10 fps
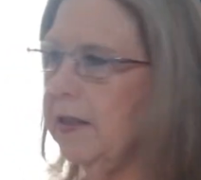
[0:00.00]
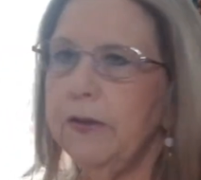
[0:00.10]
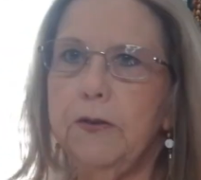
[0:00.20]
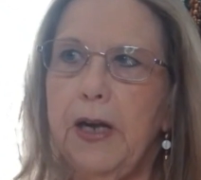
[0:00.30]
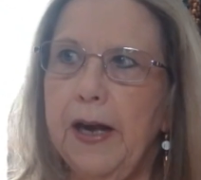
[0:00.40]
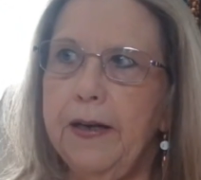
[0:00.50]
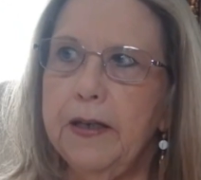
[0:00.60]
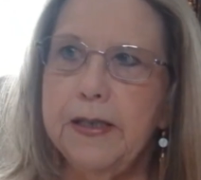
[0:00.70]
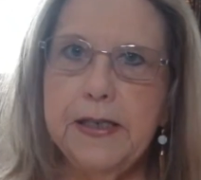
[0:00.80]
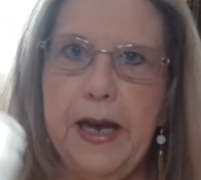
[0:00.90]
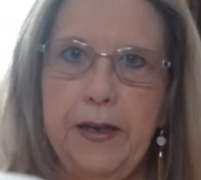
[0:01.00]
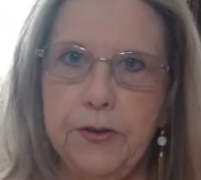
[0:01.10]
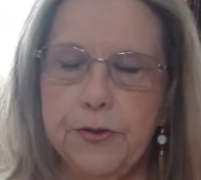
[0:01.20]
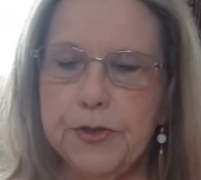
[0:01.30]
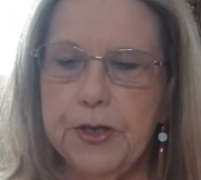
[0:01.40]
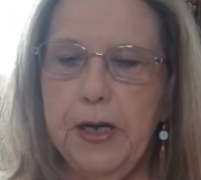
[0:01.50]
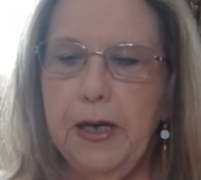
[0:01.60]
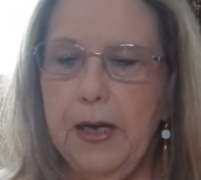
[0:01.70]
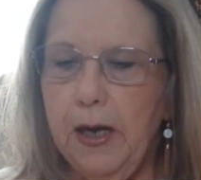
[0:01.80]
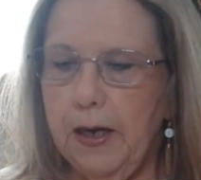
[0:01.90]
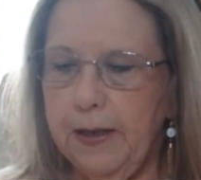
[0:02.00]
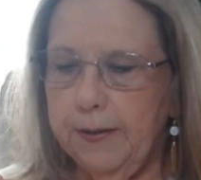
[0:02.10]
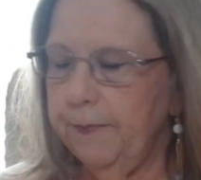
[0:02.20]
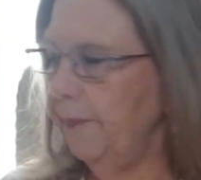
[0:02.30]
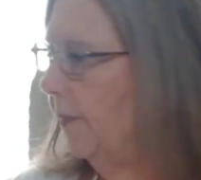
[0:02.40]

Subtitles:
little kind of containers. Um,